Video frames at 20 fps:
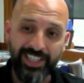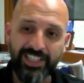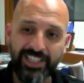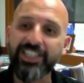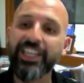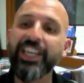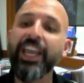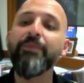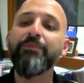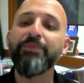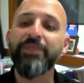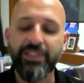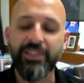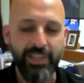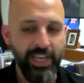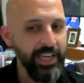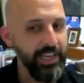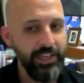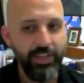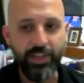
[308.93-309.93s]
She kept
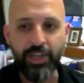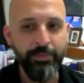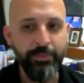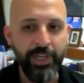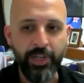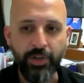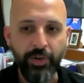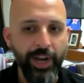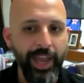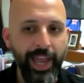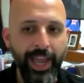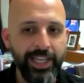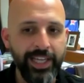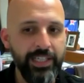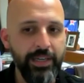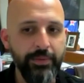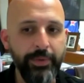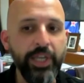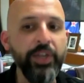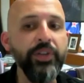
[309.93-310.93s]
saying, "You're going to be a great
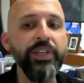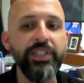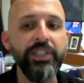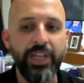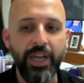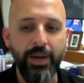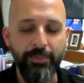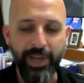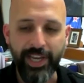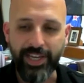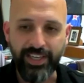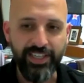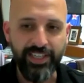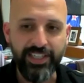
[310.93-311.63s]
academic. You need to come back.